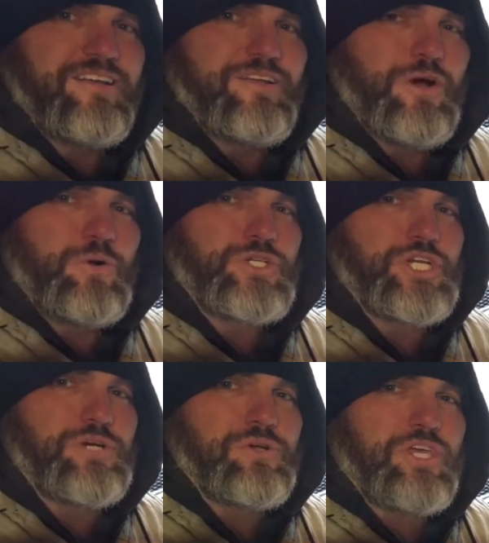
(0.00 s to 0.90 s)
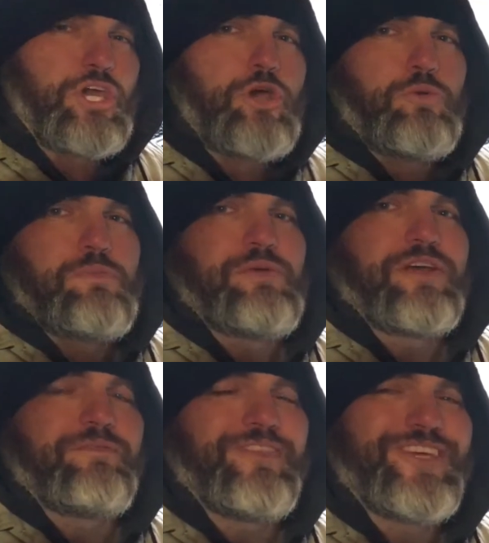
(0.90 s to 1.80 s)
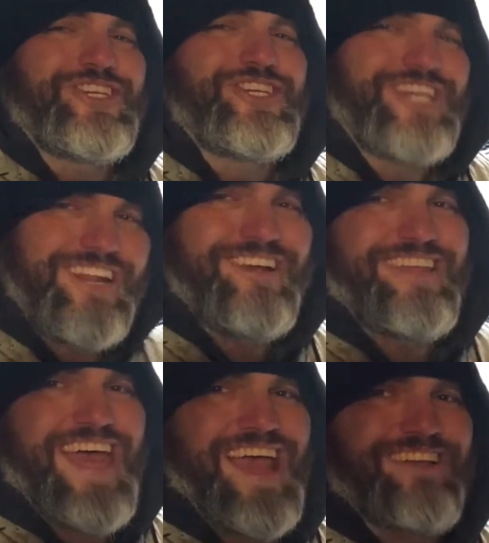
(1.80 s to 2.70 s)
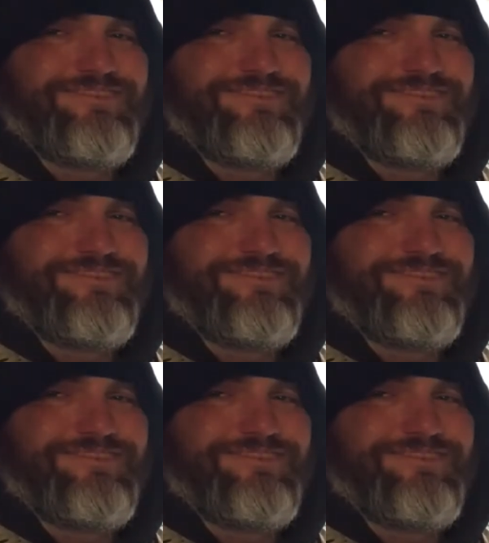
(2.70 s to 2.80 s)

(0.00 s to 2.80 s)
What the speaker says: No chill cube. The shit out of that.